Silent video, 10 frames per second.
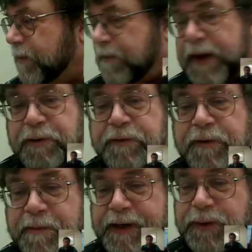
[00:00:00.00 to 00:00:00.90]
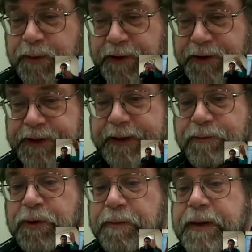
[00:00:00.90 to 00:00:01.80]
one microphone because we're in
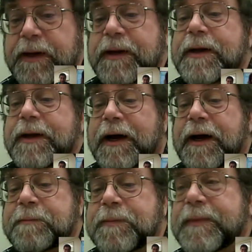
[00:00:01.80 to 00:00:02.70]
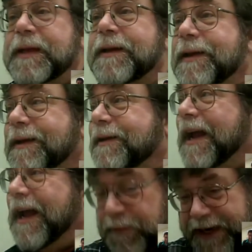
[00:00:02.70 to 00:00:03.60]
the same.
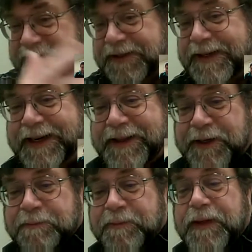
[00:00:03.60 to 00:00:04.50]
And we have Sadiq there.